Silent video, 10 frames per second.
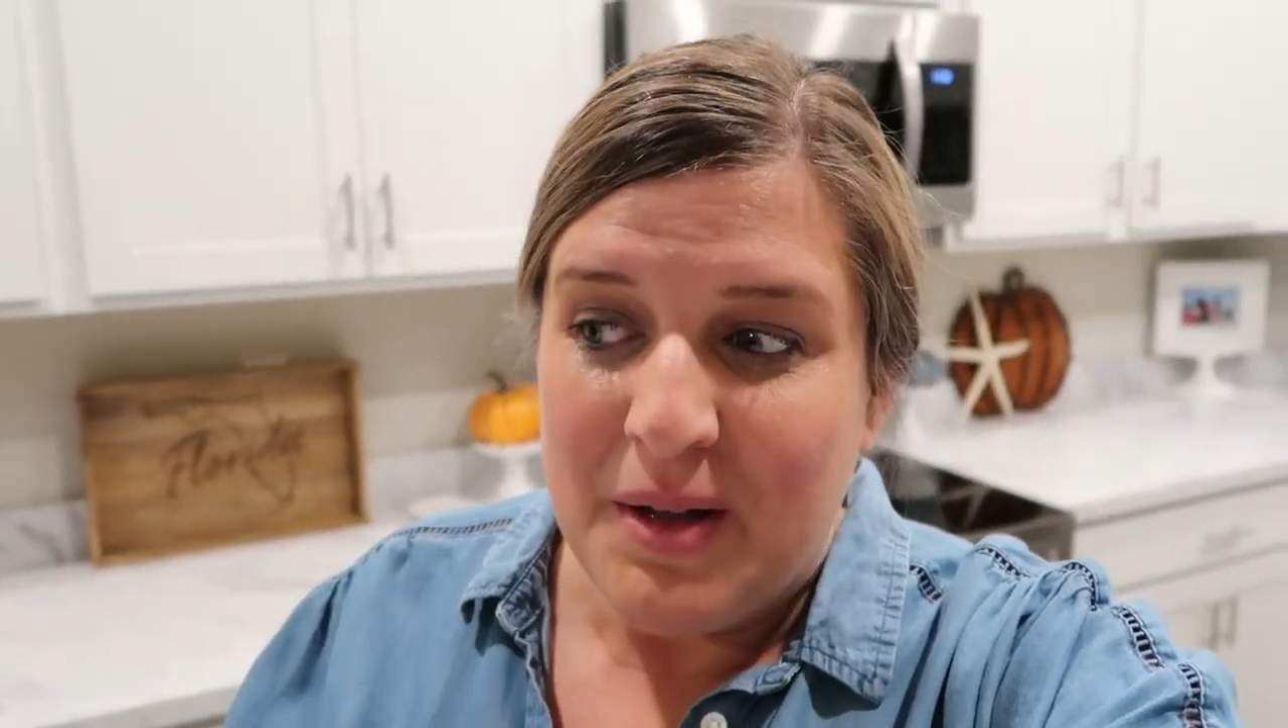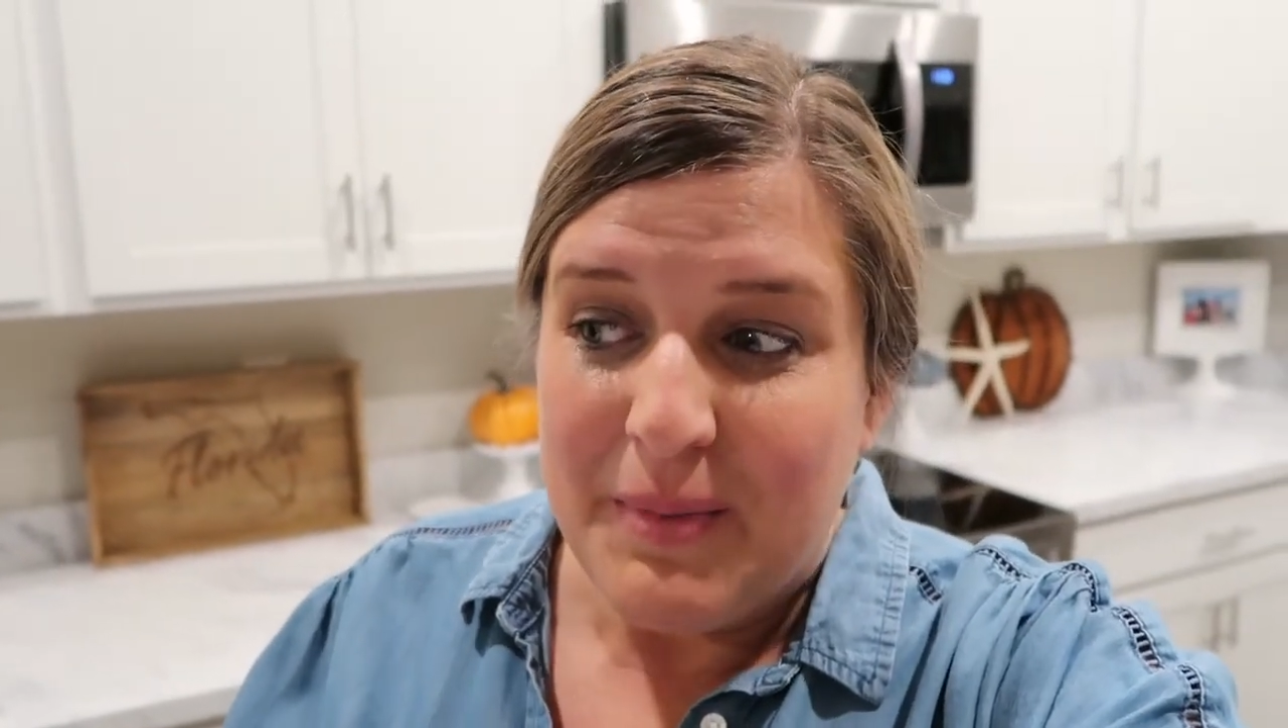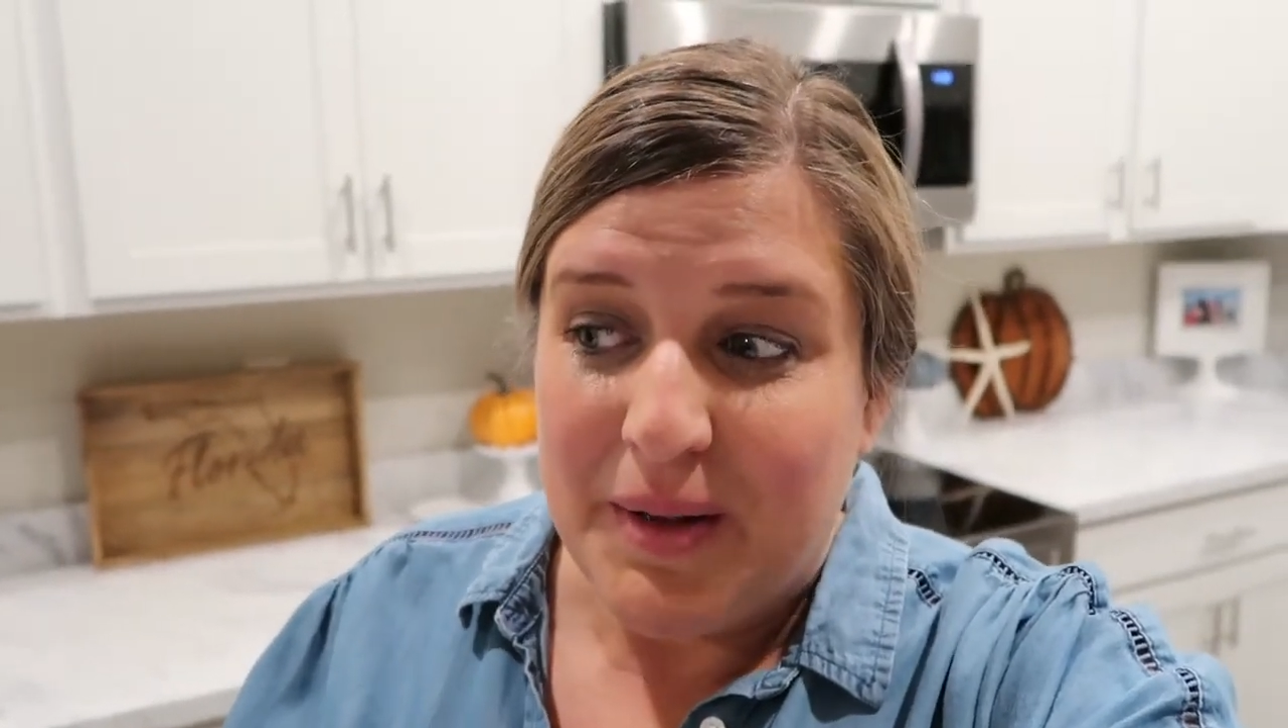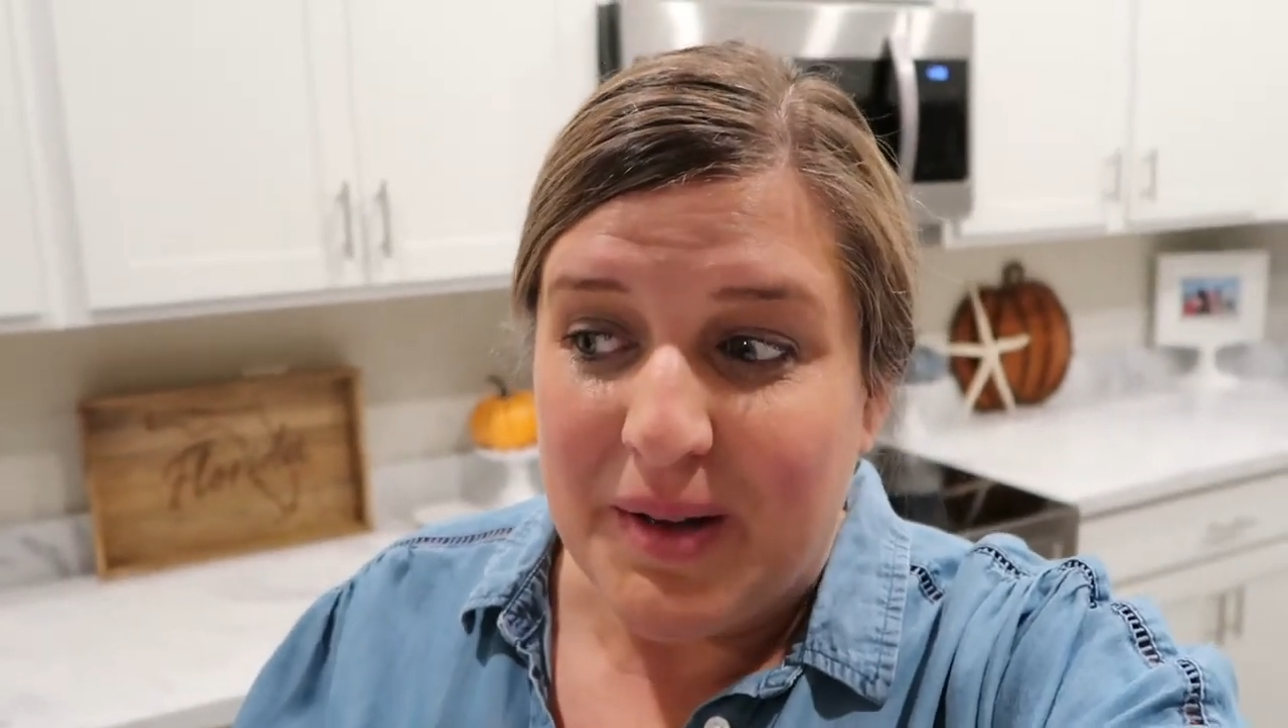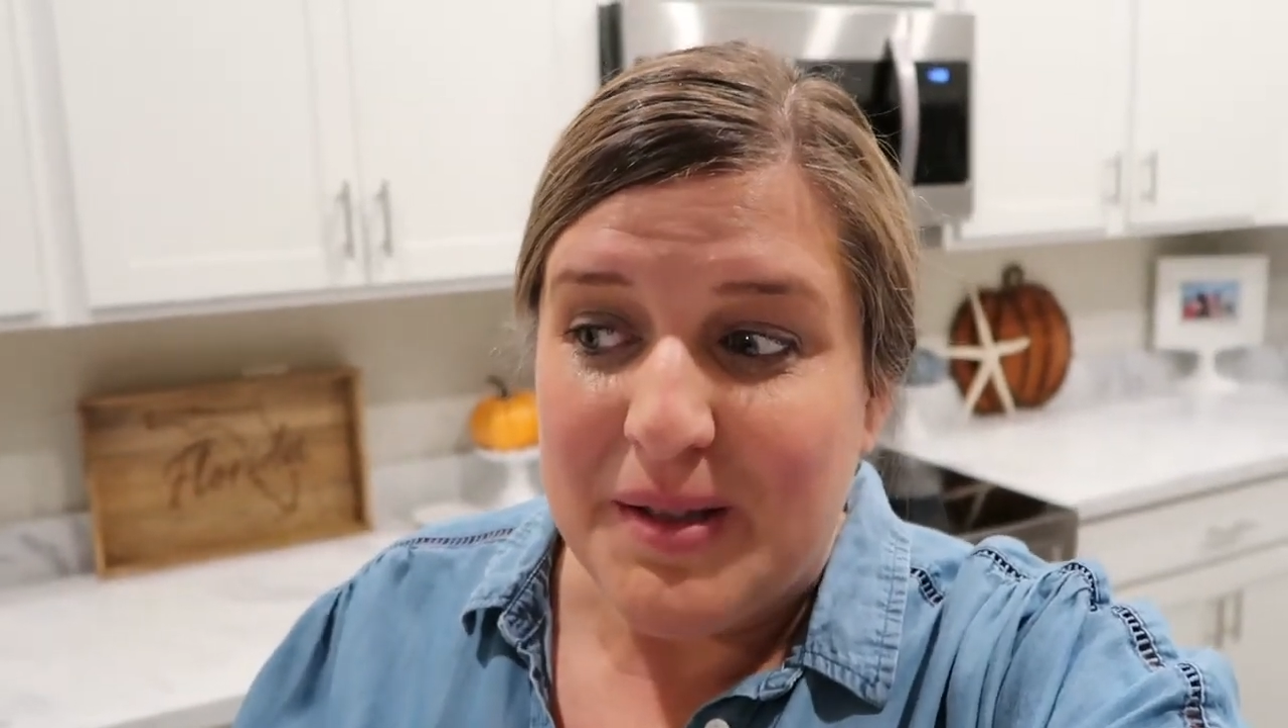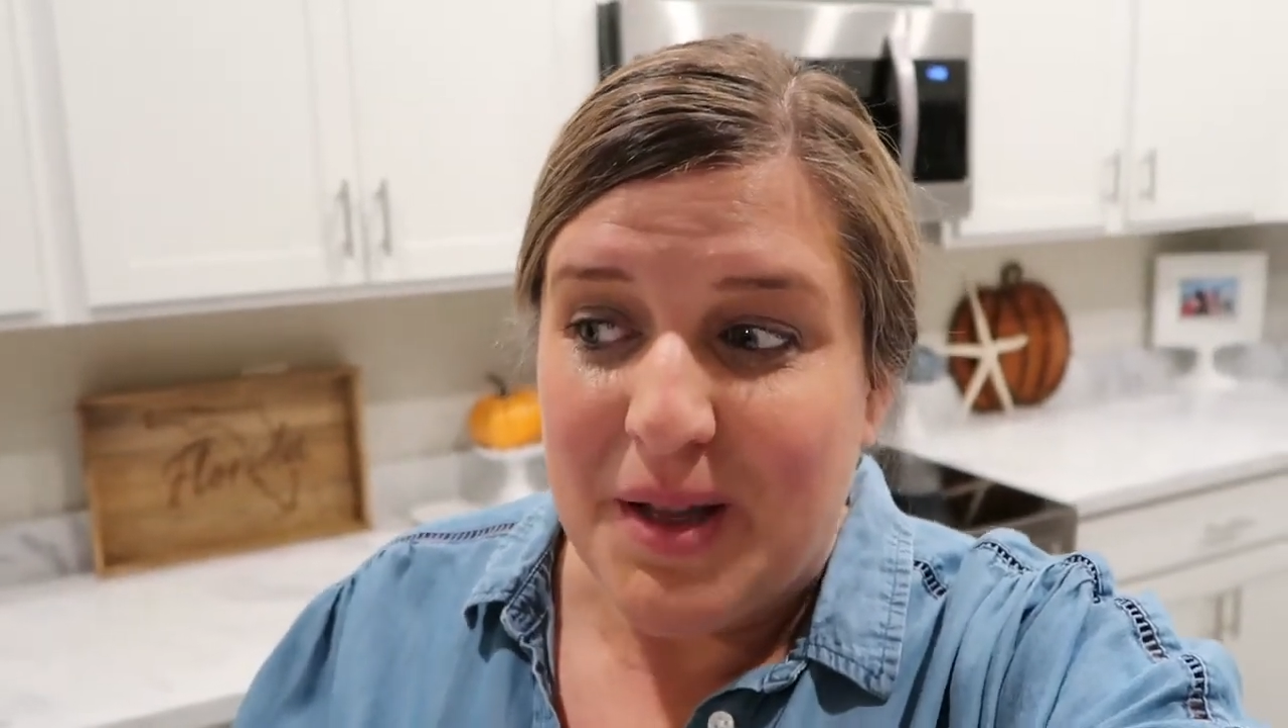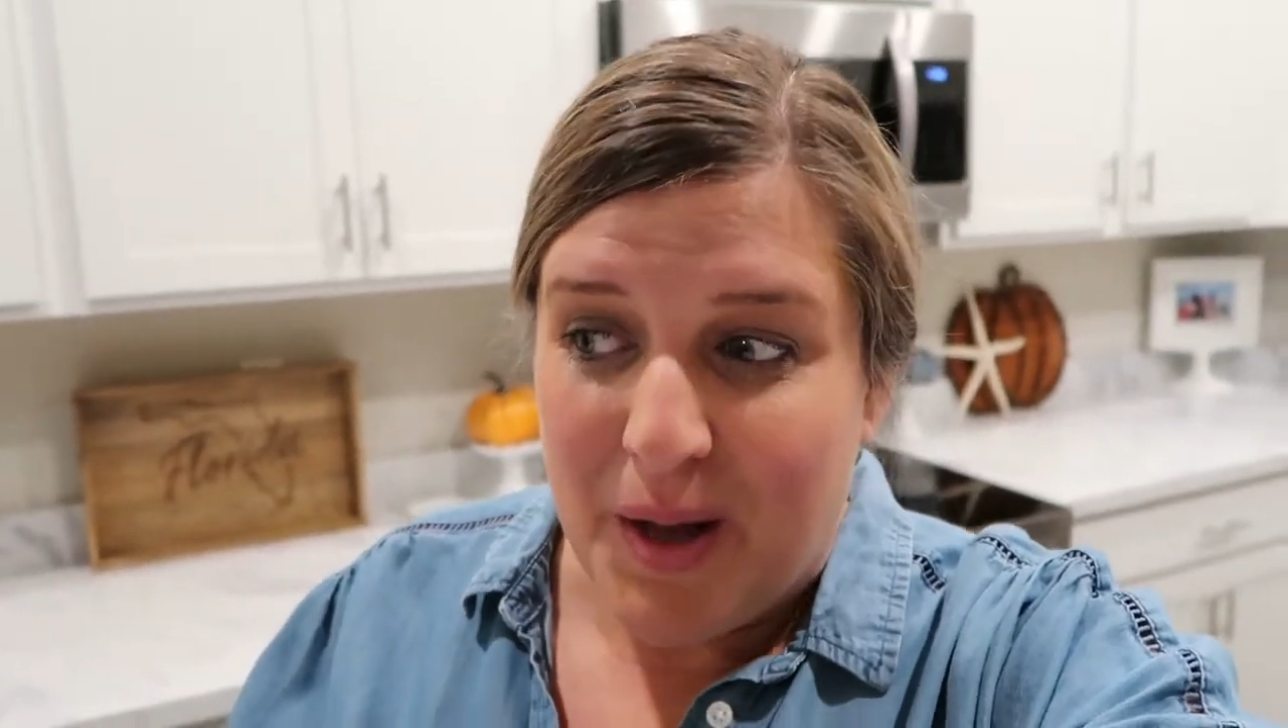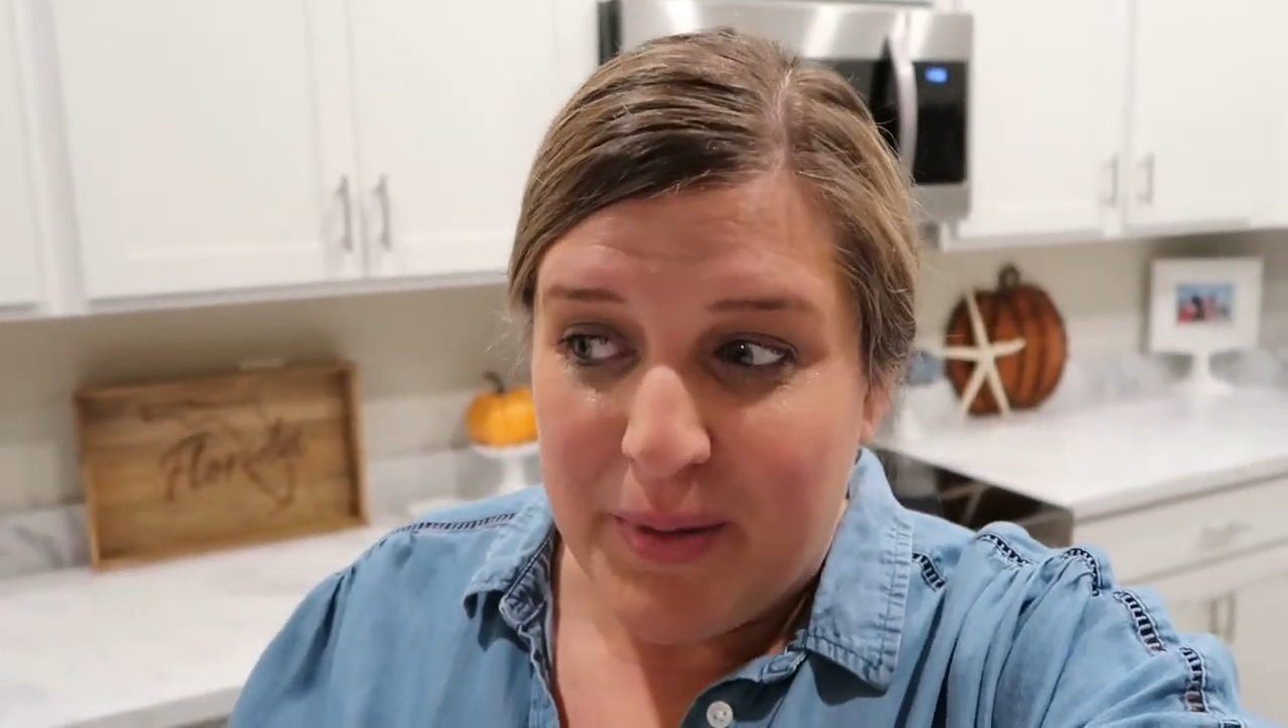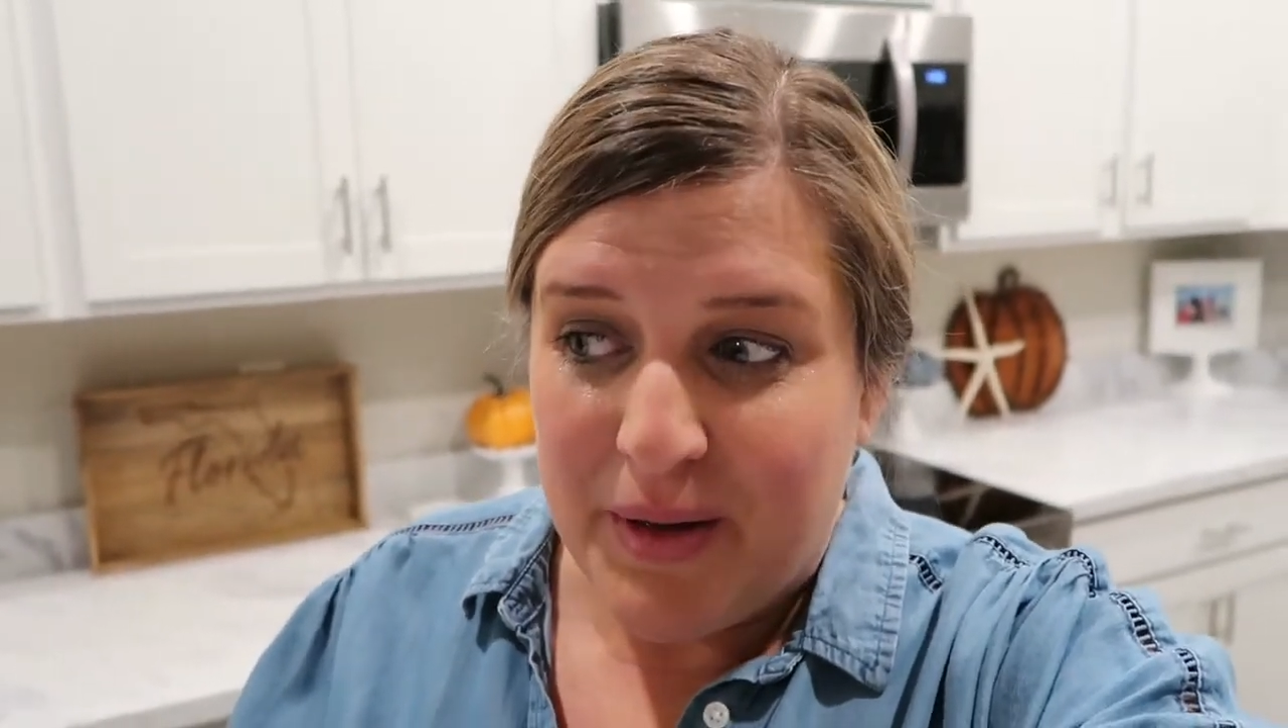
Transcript: because the hubby